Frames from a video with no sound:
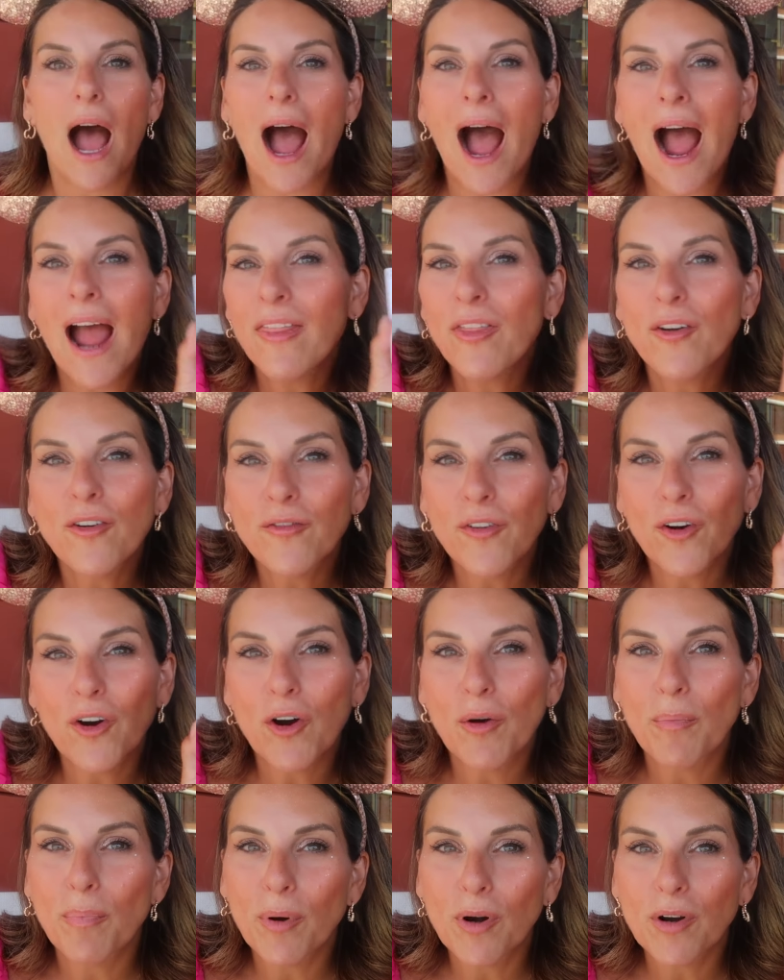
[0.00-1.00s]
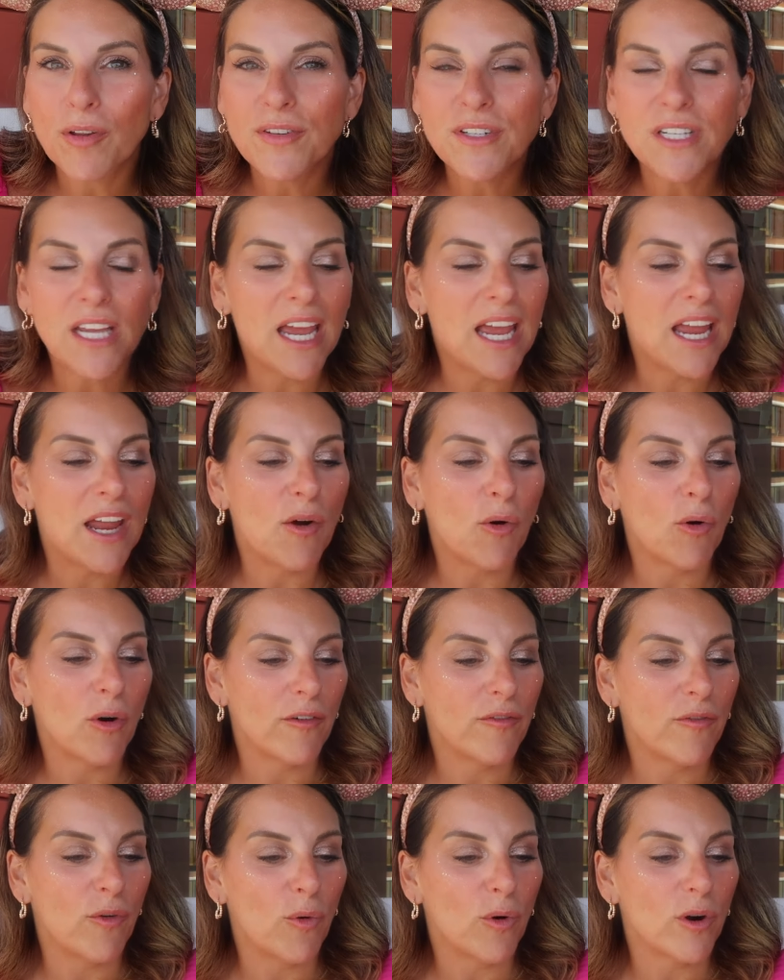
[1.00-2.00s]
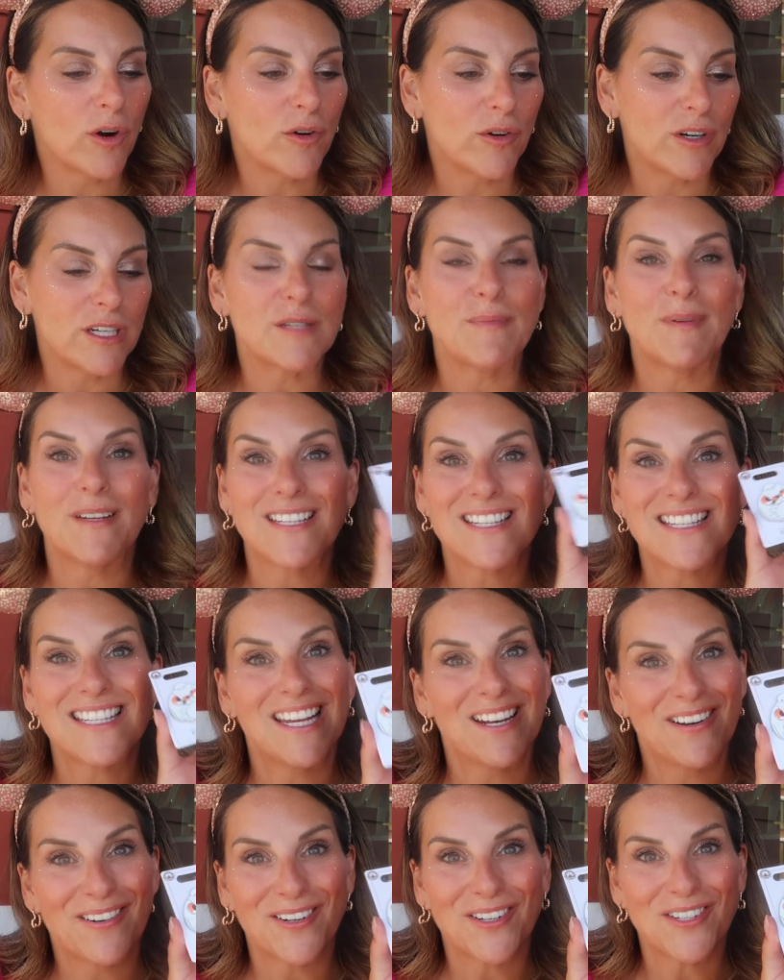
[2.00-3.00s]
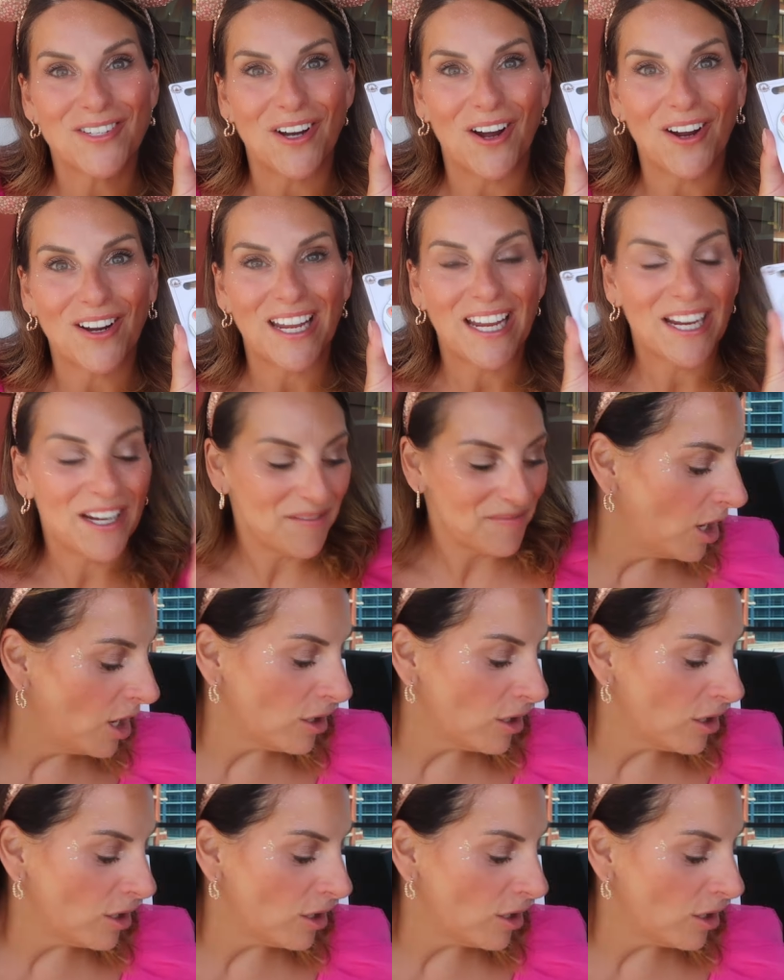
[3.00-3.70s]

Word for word: either for her birthday or for Christmas in her stocking.